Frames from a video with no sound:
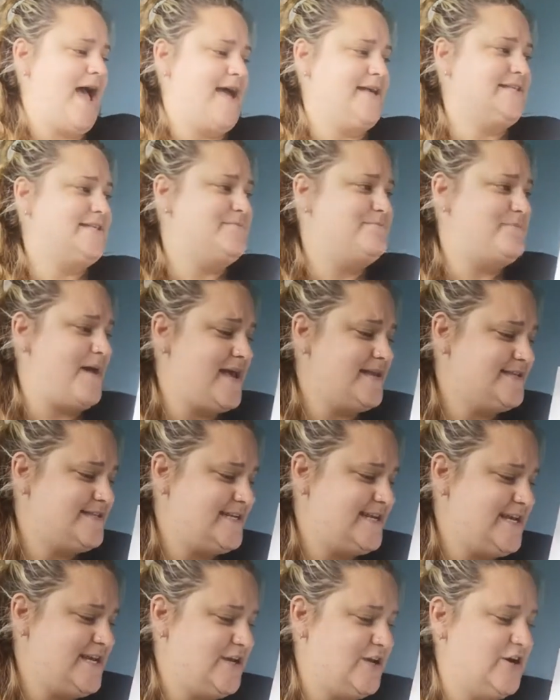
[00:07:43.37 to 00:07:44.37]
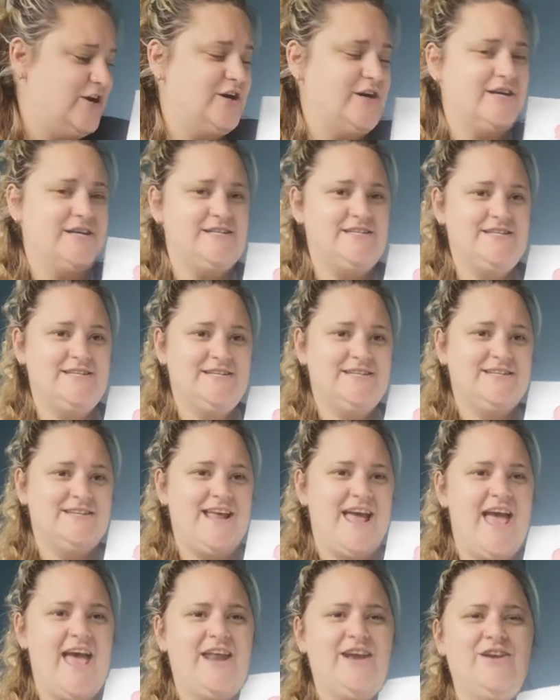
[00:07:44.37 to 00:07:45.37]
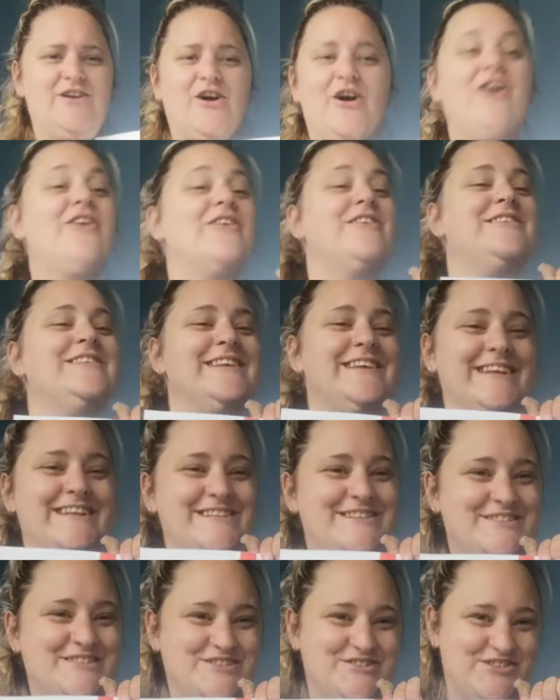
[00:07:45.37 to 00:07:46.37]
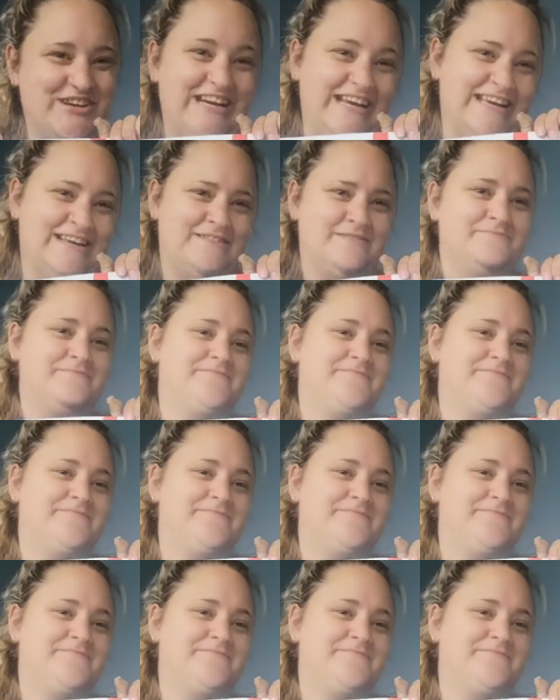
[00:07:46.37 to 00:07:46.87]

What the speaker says: as best he could and hurled it into the tree.